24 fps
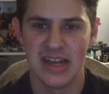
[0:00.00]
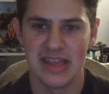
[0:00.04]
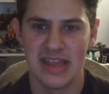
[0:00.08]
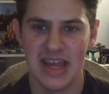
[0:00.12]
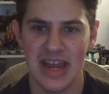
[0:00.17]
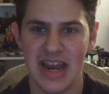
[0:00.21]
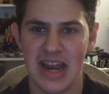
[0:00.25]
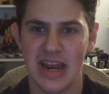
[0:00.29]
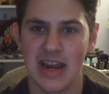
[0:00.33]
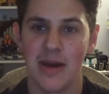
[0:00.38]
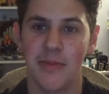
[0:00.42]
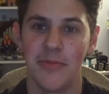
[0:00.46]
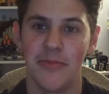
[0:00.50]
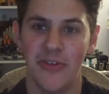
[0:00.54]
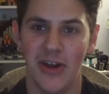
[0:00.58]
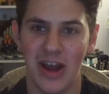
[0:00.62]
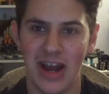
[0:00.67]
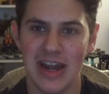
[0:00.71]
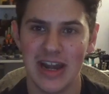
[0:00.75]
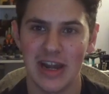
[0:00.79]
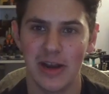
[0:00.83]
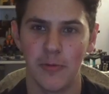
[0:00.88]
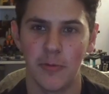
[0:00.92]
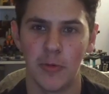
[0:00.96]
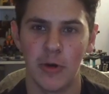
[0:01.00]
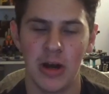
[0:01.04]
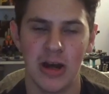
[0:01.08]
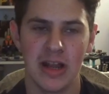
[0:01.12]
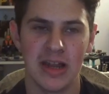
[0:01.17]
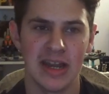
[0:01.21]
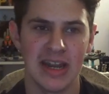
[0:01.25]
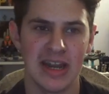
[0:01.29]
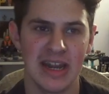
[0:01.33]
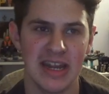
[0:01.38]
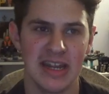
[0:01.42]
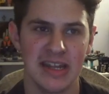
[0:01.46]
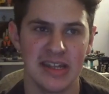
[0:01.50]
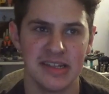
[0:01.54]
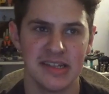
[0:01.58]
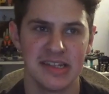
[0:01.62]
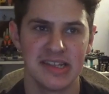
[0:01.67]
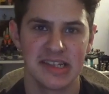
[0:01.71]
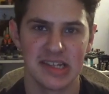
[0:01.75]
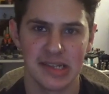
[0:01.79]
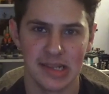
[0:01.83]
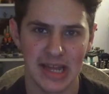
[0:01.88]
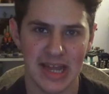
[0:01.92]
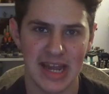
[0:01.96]
they end up finding one in
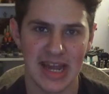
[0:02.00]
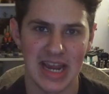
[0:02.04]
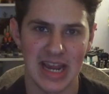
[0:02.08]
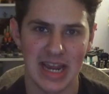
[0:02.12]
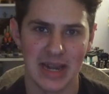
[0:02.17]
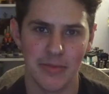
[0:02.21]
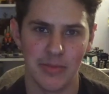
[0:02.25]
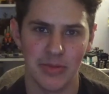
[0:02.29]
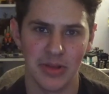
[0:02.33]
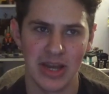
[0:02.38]
Slade,